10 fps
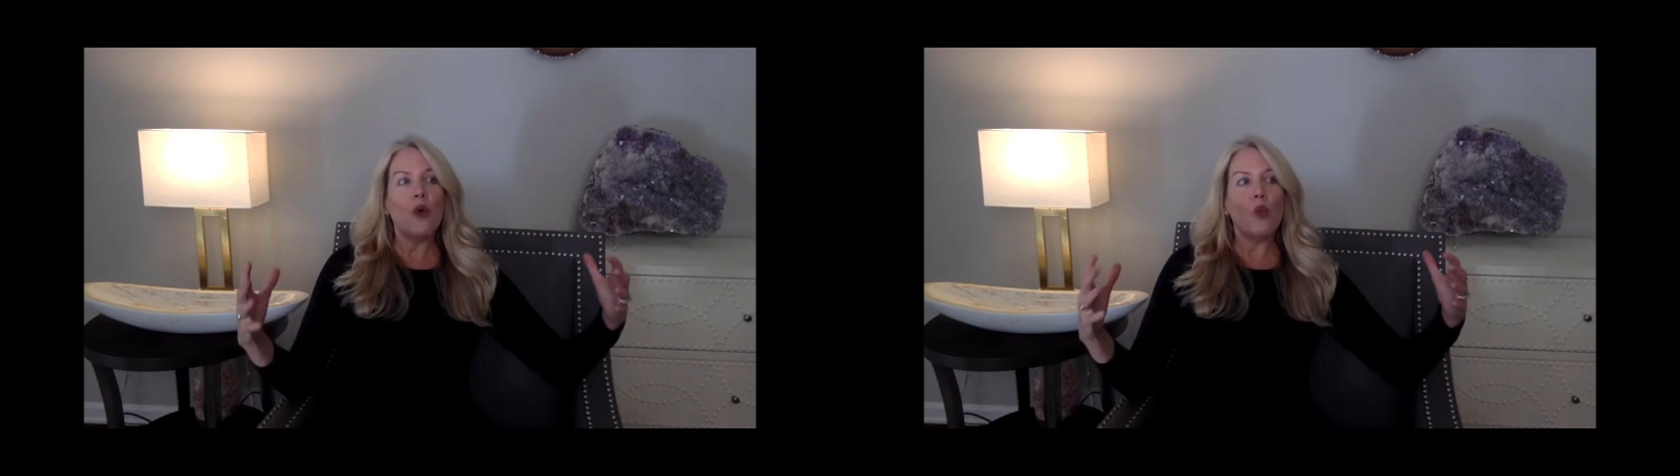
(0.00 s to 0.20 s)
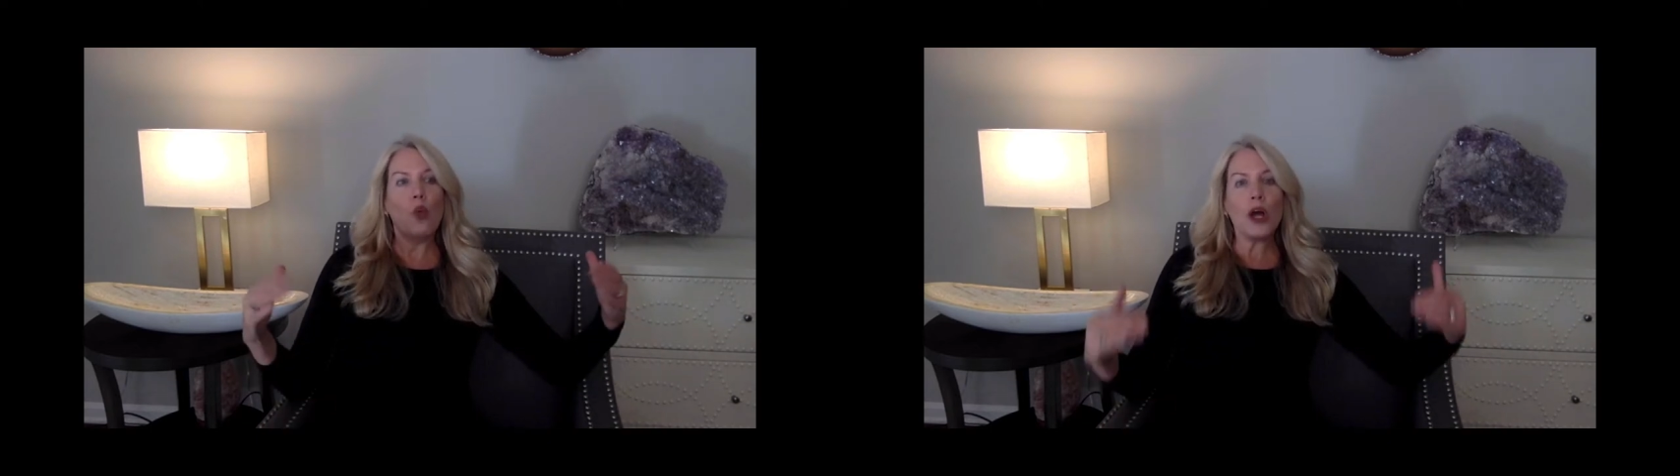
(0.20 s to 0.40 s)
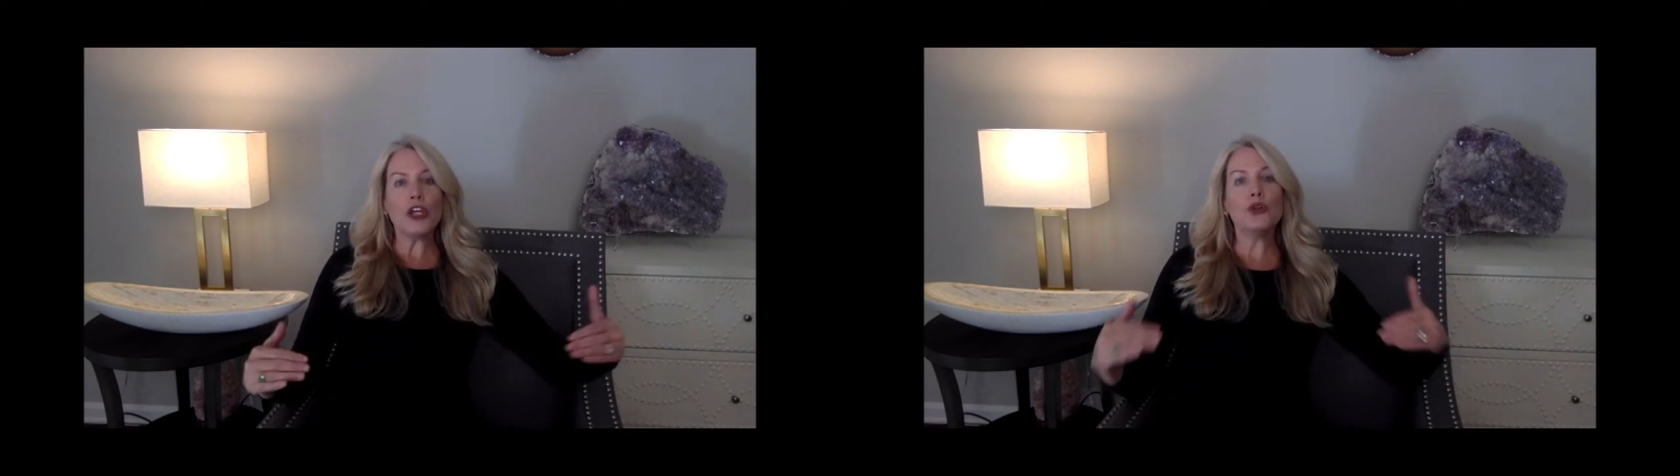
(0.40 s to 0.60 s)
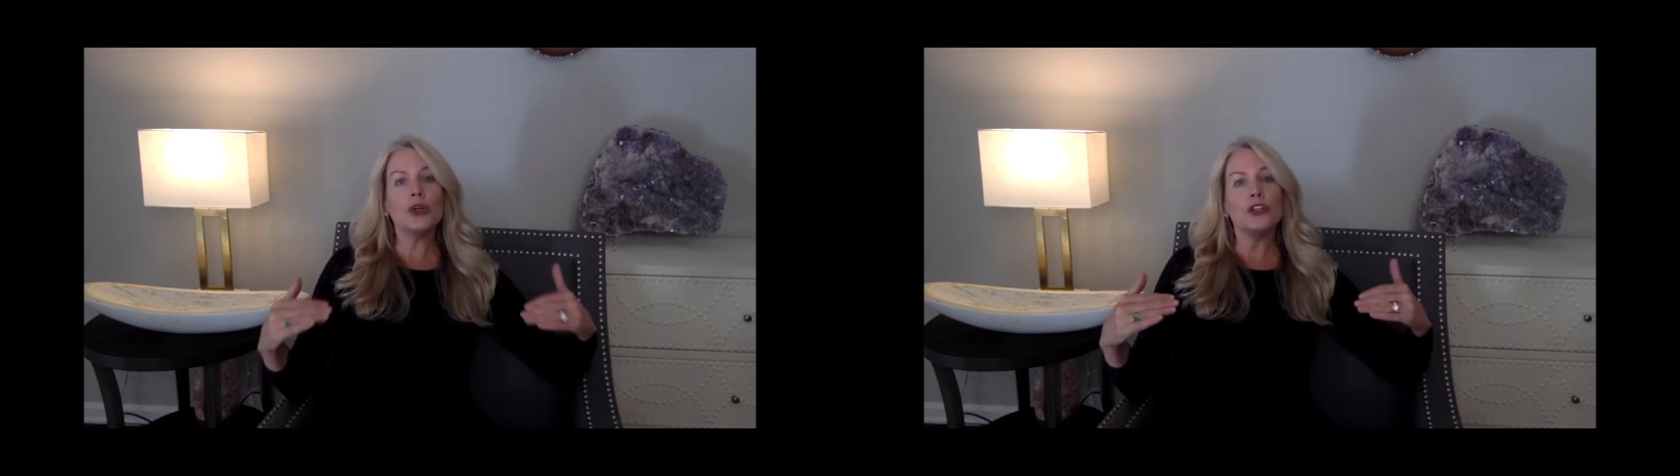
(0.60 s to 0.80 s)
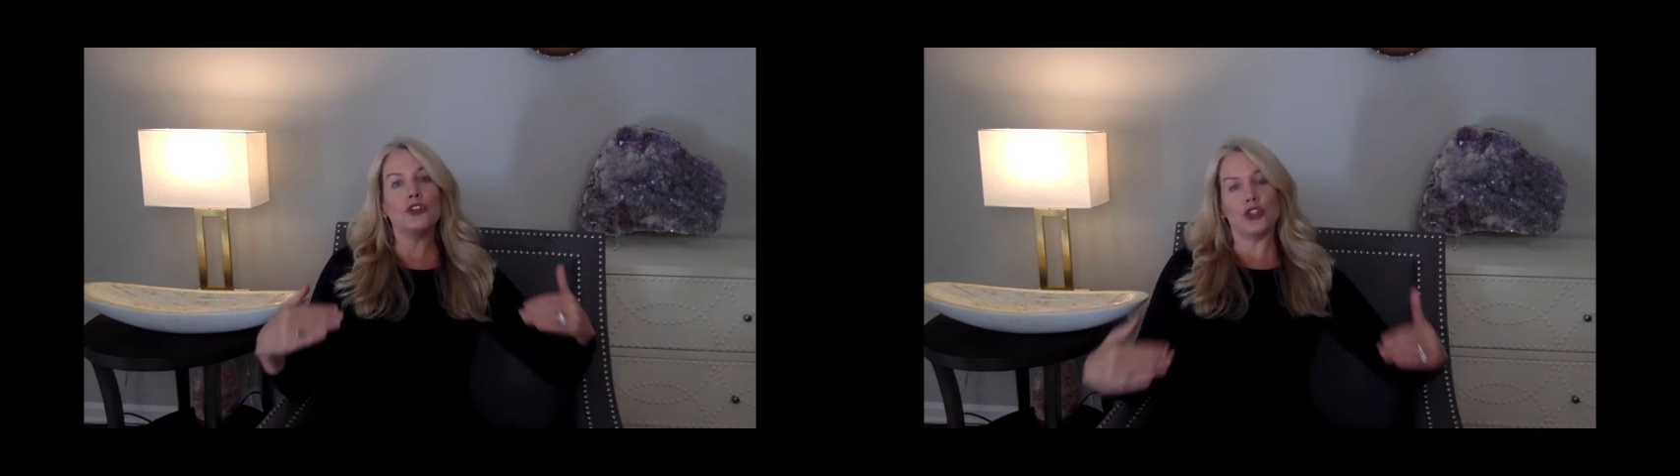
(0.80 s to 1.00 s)
what you
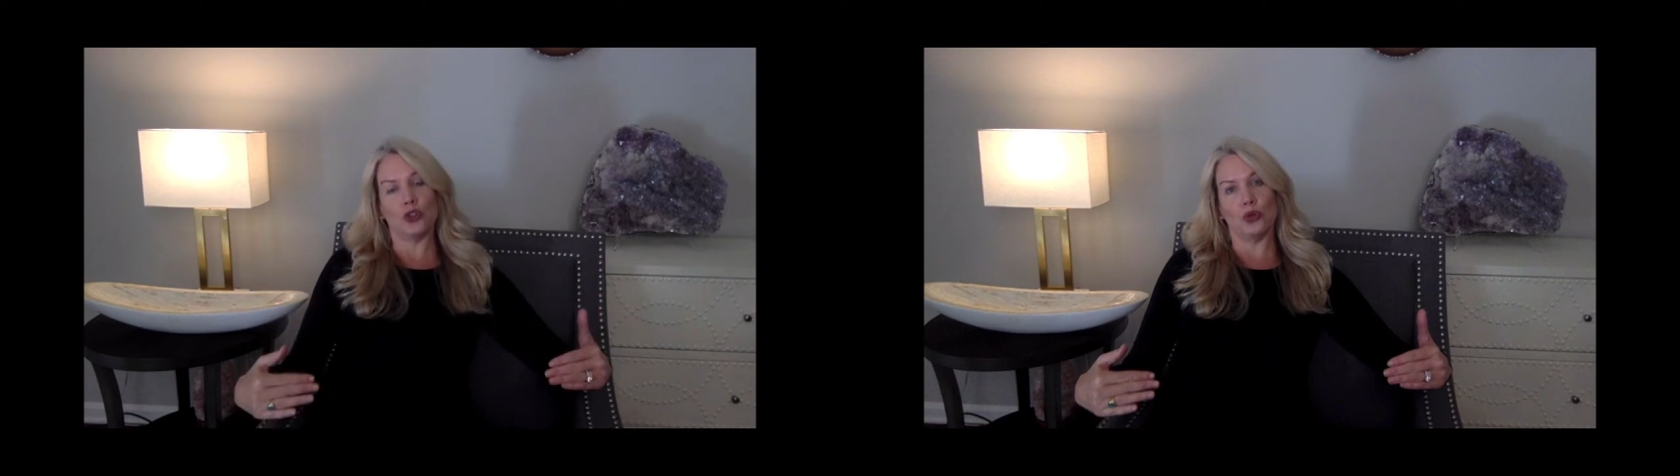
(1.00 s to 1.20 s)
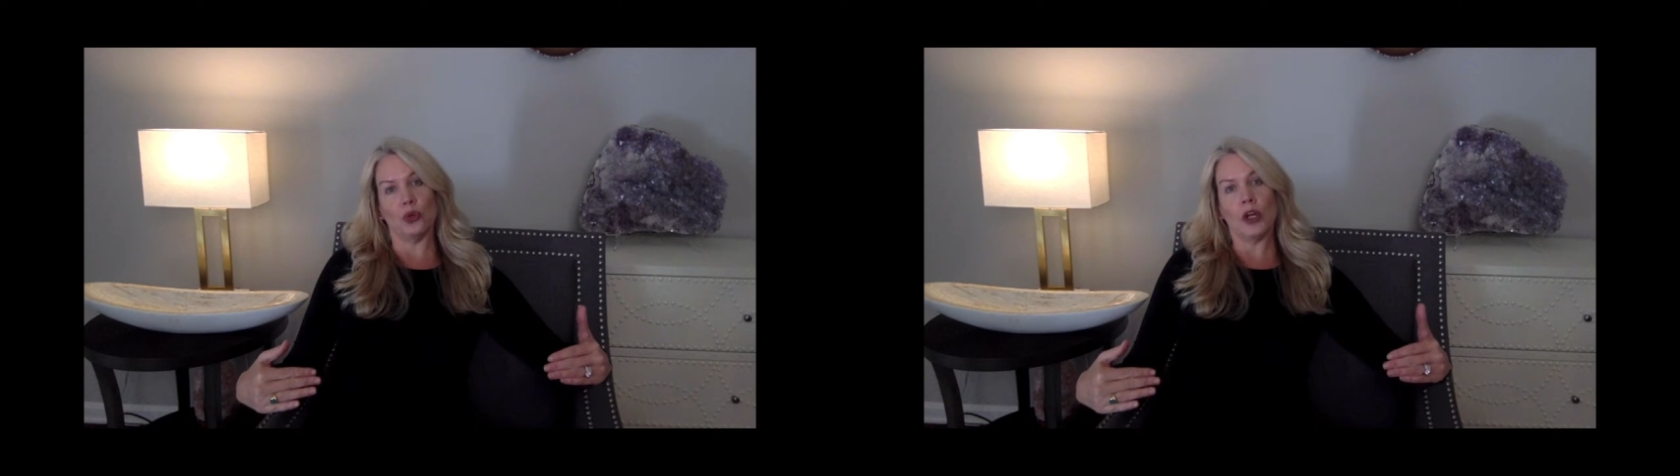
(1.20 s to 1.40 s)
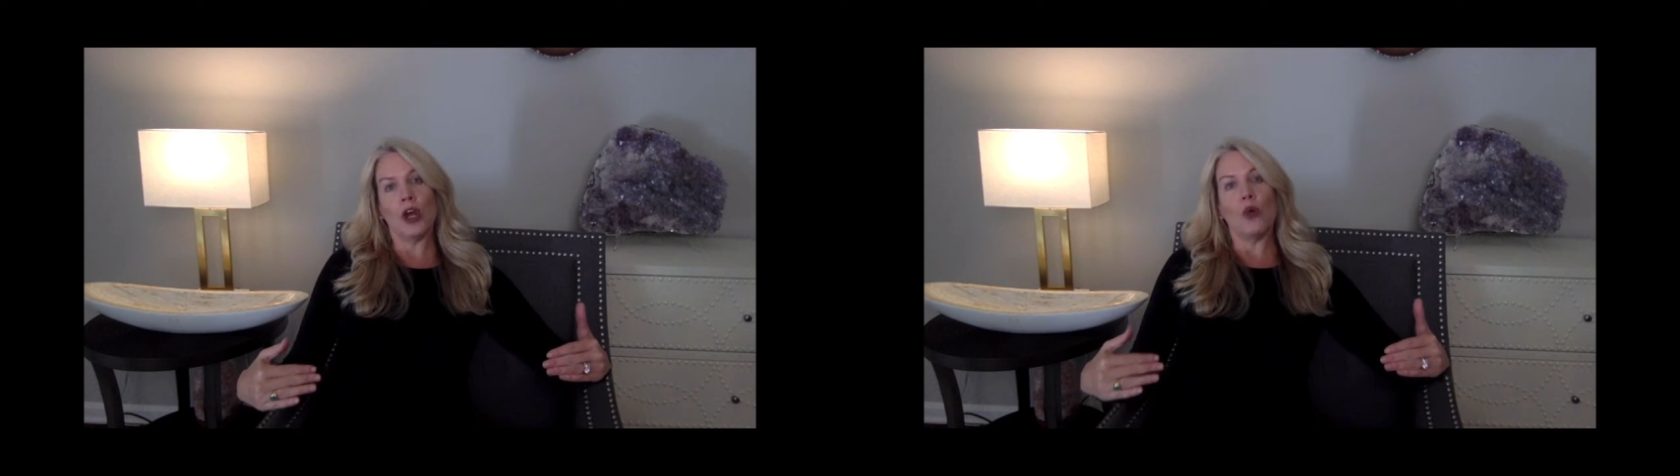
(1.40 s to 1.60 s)
can do